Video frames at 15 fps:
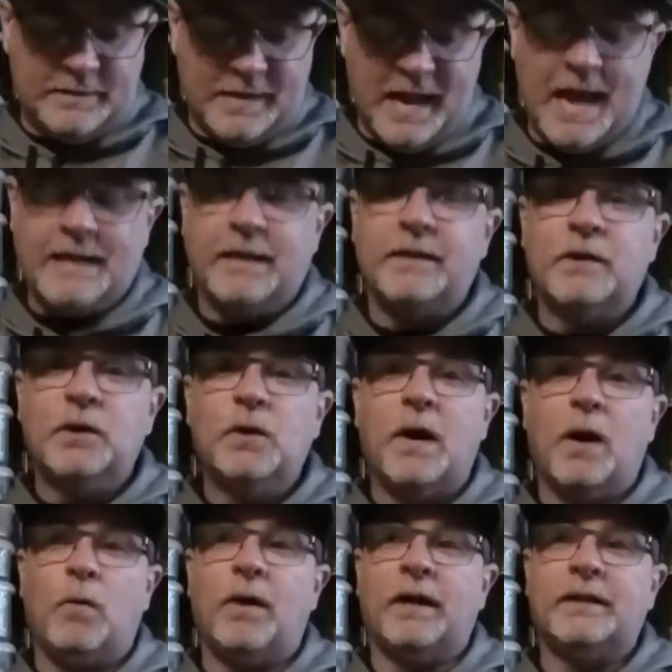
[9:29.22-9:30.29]
tagging who
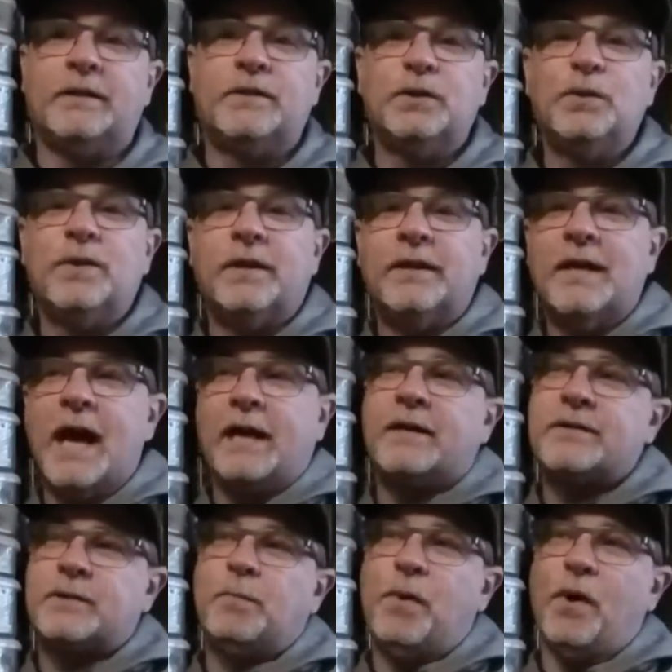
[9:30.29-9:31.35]
I want to do the
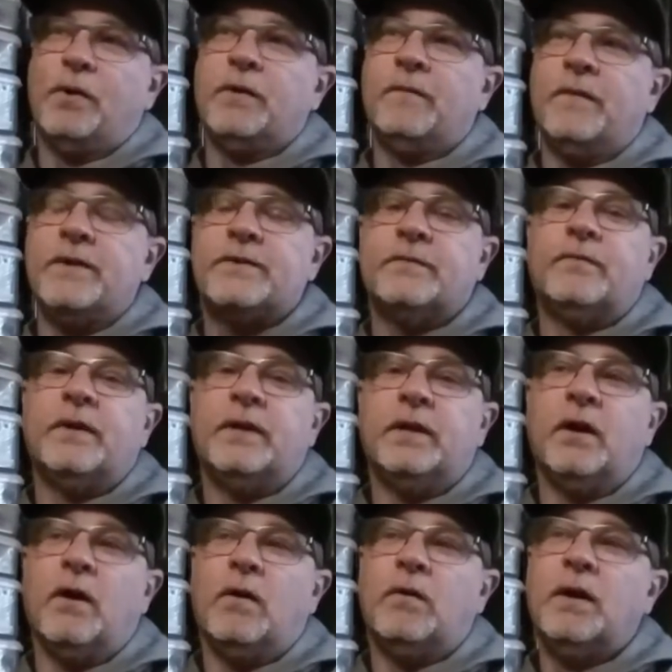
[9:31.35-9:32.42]
next part of this
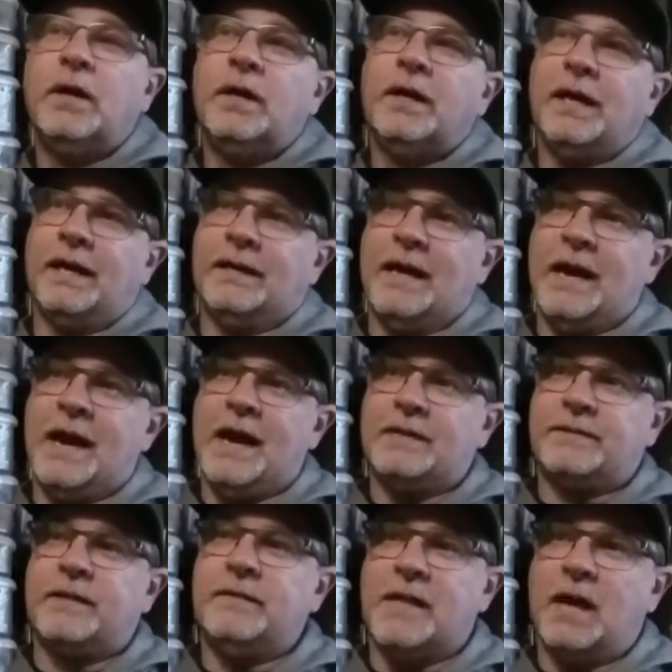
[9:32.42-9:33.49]
video and
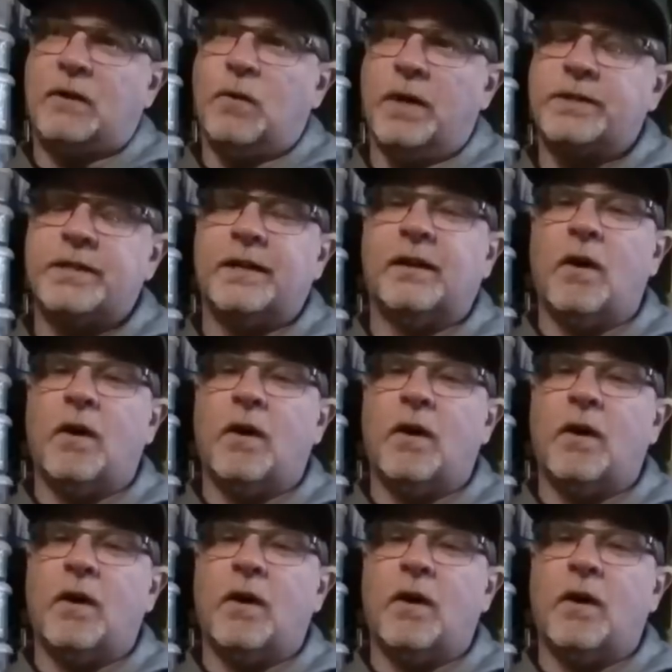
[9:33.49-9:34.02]
asking that question,